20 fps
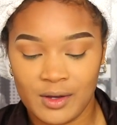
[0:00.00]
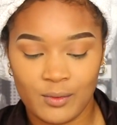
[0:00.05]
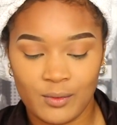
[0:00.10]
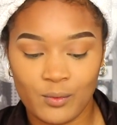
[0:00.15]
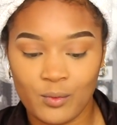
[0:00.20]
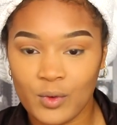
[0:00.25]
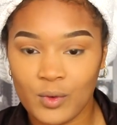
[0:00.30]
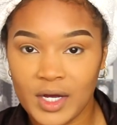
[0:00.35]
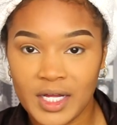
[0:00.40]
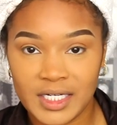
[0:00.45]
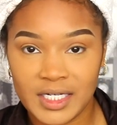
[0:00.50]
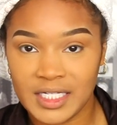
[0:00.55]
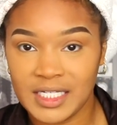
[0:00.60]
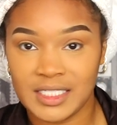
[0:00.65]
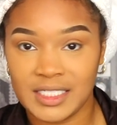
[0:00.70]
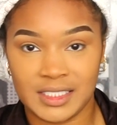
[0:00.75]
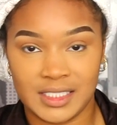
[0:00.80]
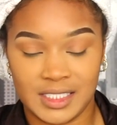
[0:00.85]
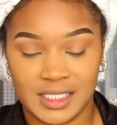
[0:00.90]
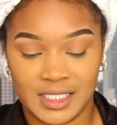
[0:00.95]
What
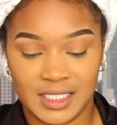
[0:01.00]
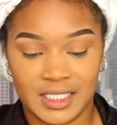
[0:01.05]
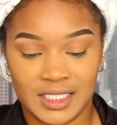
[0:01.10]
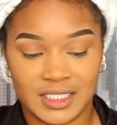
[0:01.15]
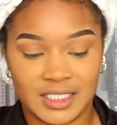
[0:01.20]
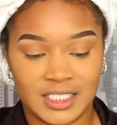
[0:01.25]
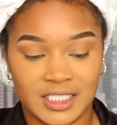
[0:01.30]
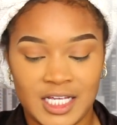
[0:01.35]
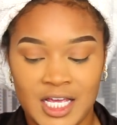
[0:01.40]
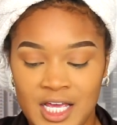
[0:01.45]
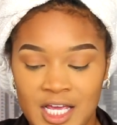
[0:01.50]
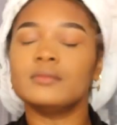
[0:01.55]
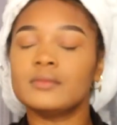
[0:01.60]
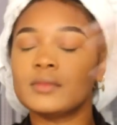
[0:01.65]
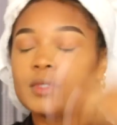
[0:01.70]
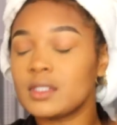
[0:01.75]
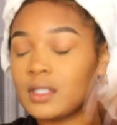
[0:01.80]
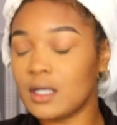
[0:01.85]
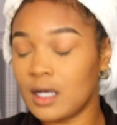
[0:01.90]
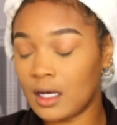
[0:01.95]
is this?
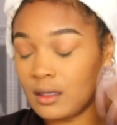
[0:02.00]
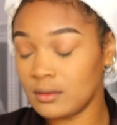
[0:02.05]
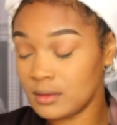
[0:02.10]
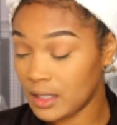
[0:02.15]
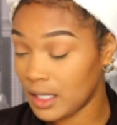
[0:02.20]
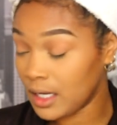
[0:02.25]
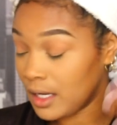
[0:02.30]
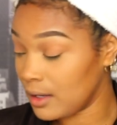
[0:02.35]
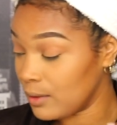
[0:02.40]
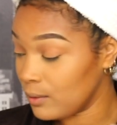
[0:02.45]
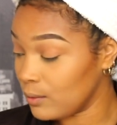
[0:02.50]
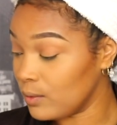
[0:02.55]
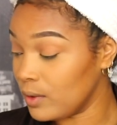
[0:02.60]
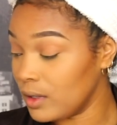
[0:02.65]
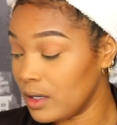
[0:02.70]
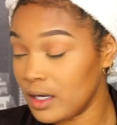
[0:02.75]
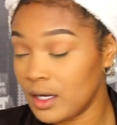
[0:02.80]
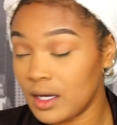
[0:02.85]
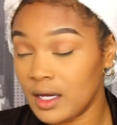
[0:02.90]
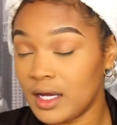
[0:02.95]
So I'm like,
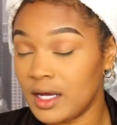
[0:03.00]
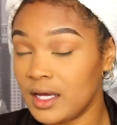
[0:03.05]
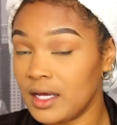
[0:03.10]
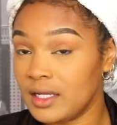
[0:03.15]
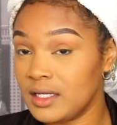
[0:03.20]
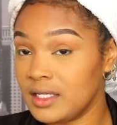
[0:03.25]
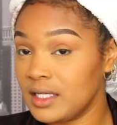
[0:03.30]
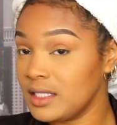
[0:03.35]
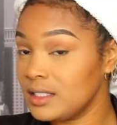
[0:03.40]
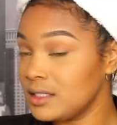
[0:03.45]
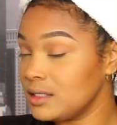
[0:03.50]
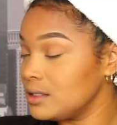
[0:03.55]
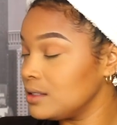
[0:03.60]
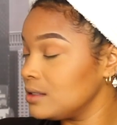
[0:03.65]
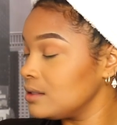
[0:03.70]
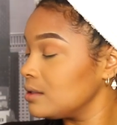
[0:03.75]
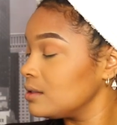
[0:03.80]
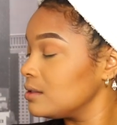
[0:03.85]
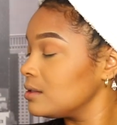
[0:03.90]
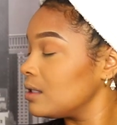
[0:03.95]
what? This
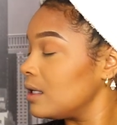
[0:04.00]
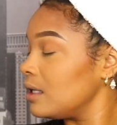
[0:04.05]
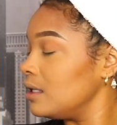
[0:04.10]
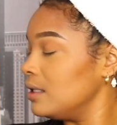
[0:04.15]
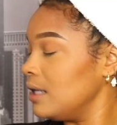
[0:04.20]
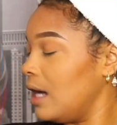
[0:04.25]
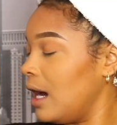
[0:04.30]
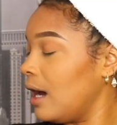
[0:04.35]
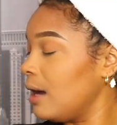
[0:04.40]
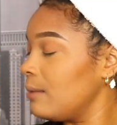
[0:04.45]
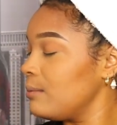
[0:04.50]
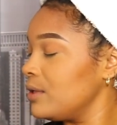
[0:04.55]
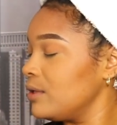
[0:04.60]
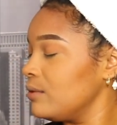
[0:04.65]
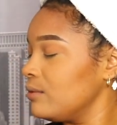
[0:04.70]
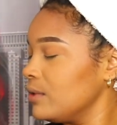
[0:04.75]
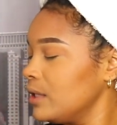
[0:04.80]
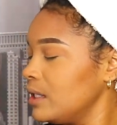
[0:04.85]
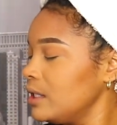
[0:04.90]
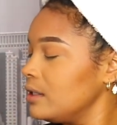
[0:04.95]
cannot be
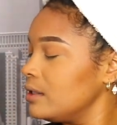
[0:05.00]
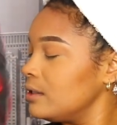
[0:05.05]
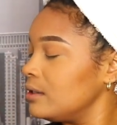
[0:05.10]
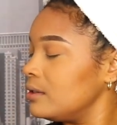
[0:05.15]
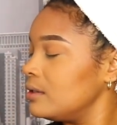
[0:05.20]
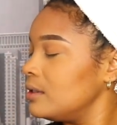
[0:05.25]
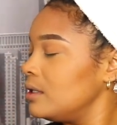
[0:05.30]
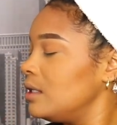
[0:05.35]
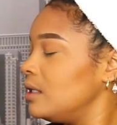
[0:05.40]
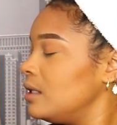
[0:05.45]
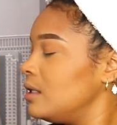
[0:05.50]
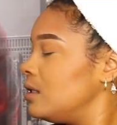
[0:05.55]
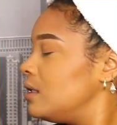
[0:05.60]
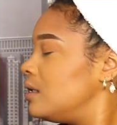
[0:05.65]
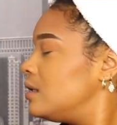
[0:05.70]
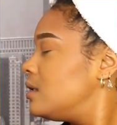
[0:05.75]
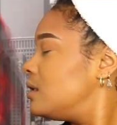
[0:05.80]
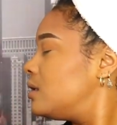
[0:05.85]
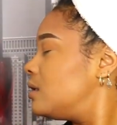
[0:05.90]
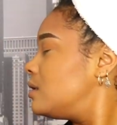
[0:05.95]
real.
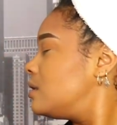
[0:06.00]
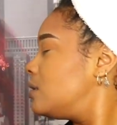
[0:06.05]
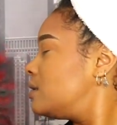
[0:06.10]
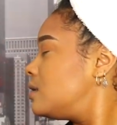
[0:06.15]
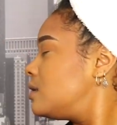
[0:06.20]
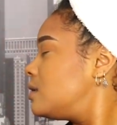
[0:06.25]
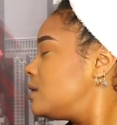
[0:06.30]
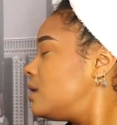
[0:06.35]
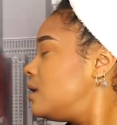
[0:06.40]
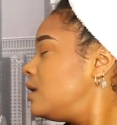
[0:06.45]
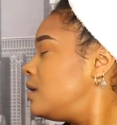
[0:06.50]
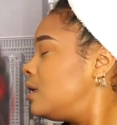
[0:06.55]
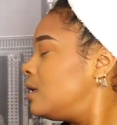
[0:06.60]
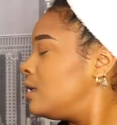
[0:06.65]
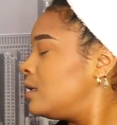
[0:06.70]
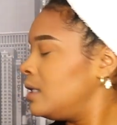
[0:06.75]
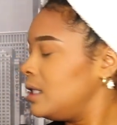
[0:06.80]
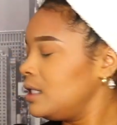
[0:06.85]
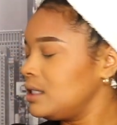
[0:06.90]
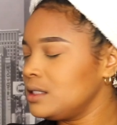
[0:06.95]

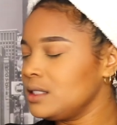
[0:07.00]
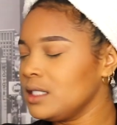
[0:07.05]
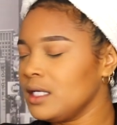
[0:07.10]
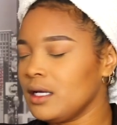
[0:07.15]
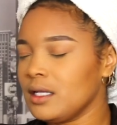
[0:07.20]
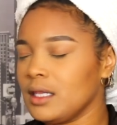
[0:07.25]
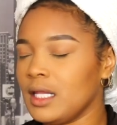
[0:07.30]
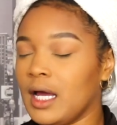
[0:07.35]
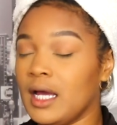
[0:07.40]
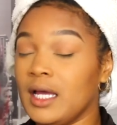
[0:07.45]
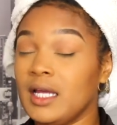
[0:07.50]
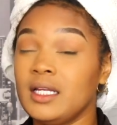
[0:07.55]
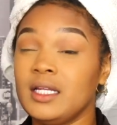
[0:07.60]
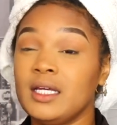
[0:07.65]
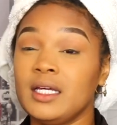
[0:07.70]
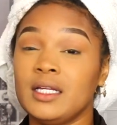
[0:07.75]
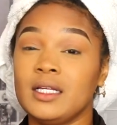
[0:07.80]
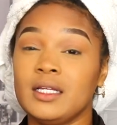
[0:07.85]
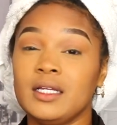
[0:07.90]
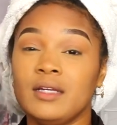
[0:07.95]
And
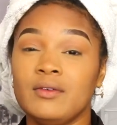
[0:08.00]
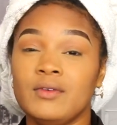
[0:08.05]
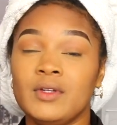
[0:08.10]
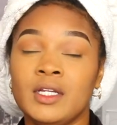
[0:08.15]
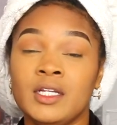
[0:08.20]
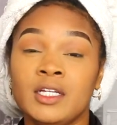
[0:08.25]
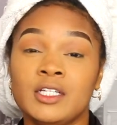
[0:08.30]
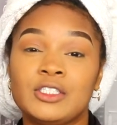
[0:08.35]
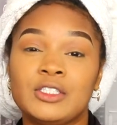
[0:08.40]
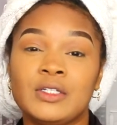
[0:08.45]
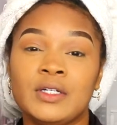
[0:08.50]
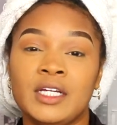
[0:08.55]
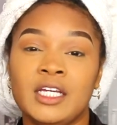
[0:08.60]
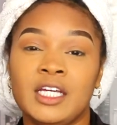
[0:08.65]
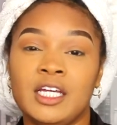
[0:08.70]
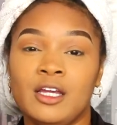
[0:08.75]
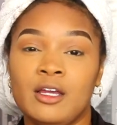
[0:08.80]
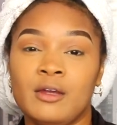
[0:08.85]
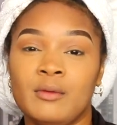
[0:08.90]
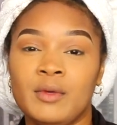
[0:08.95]
then even in the
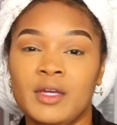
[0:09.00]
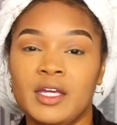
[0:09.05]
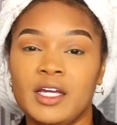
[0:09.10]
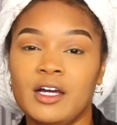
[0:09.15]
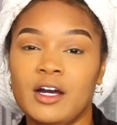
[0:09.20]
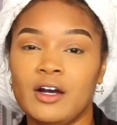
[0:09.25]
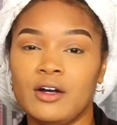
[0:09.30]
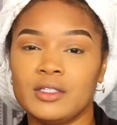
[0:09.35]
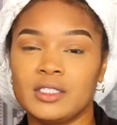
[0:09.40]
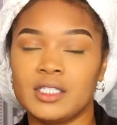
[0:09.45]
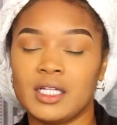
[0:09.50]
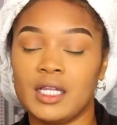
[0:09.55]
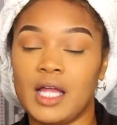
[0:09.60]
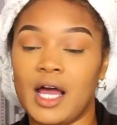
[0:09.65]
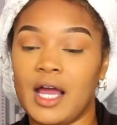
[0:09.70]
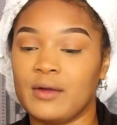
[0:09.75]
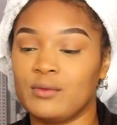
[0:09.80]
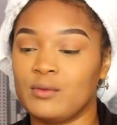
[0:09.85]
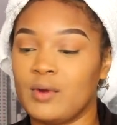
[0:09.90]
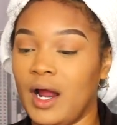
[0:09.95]
dream, he go to
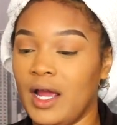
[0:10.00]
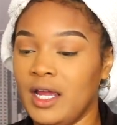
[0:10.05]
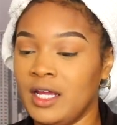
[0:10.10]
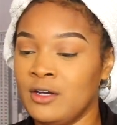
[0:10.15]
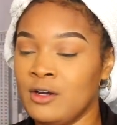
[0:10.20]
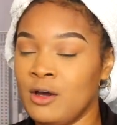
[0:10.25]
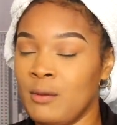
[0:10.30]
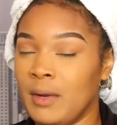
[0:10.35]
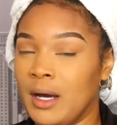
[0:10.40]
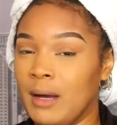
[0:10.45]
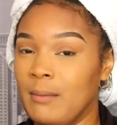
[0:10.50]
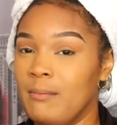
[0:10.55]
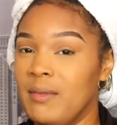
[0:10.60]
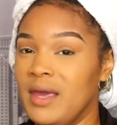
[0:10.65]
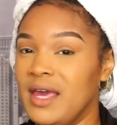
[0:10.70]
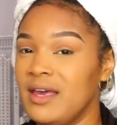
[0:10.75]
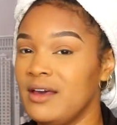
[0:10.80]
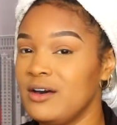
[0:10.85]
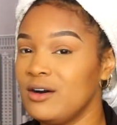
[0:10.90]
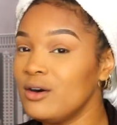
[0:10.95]
like writing on my
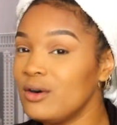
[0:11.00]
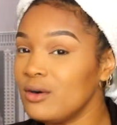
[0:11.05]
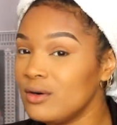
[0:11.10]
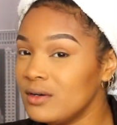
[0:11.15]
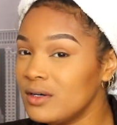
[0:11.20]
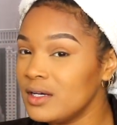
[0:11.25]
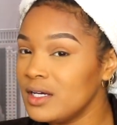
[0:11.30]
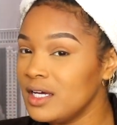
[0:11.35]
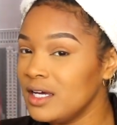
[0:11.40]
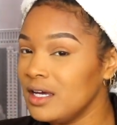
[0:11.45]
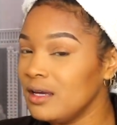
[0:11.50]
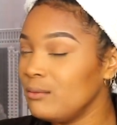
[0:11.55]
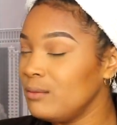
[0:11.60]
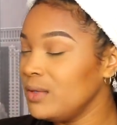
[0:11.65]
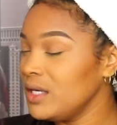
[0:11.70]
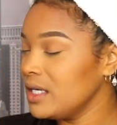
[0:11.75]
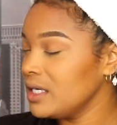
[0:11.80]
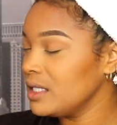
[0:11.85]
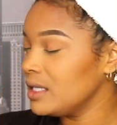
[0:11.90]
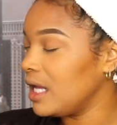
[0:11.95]
mail, being